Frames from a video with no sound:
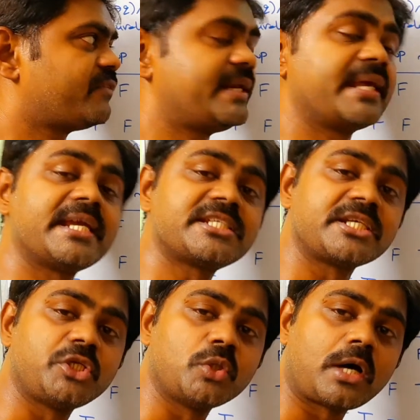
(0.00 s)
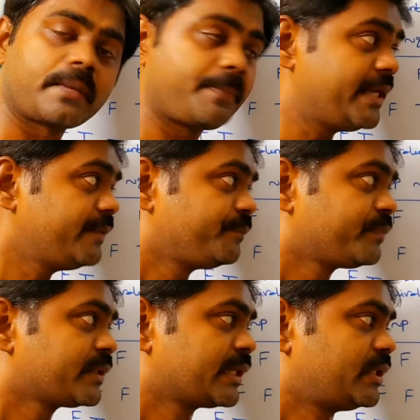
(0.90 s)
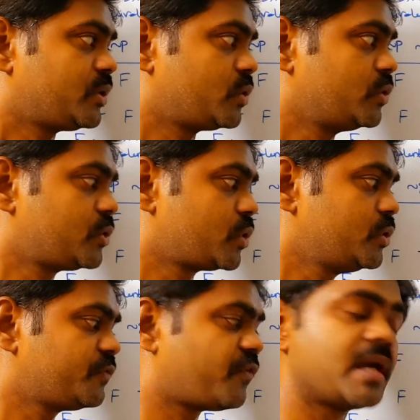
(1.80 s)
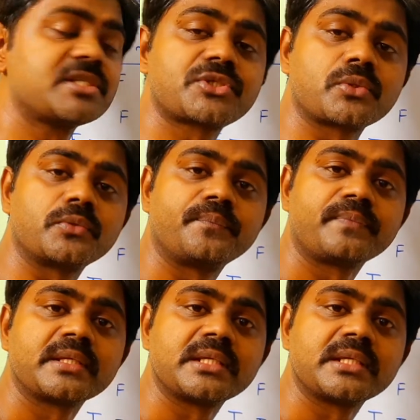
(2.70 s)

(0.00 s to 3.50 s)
For negation Q or P, true, true, false, true.